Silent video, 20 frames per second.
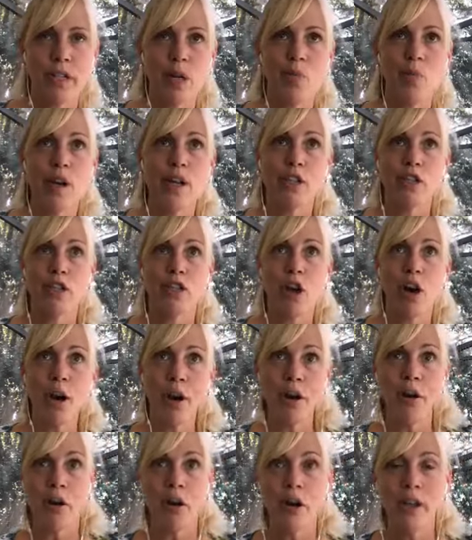And when
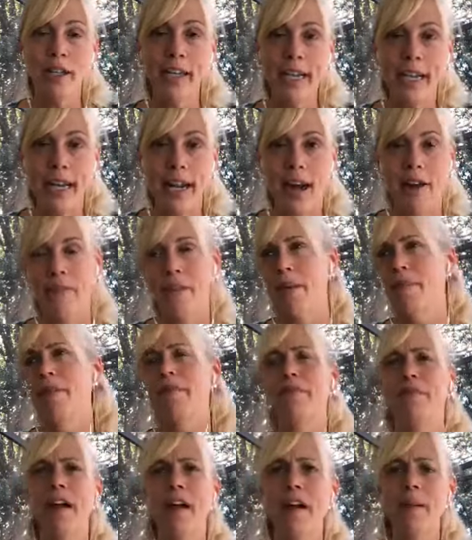started early enough, can be
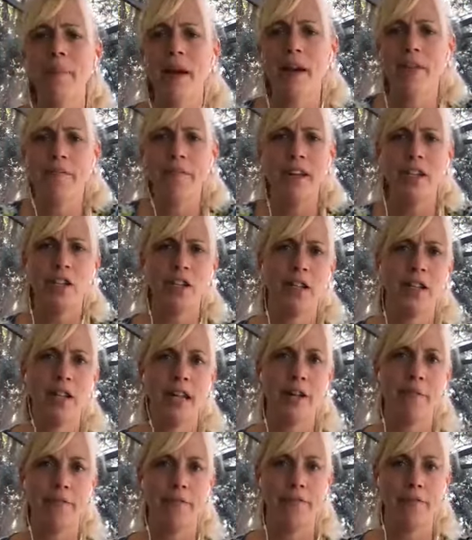very beneficial,
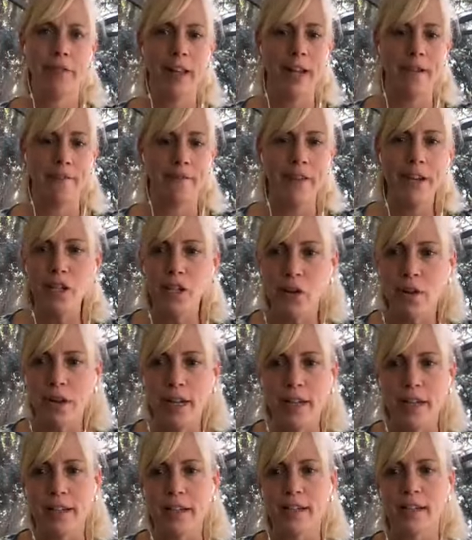like fish
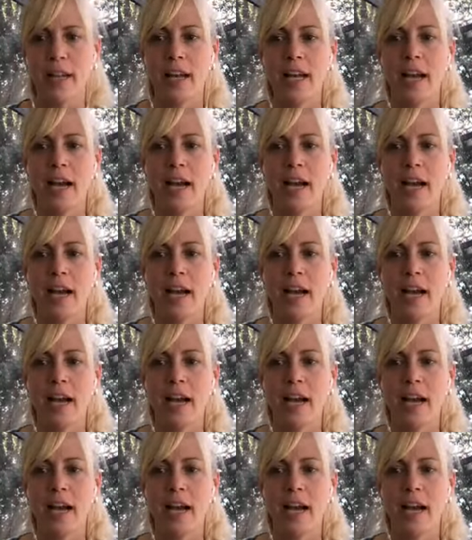oils.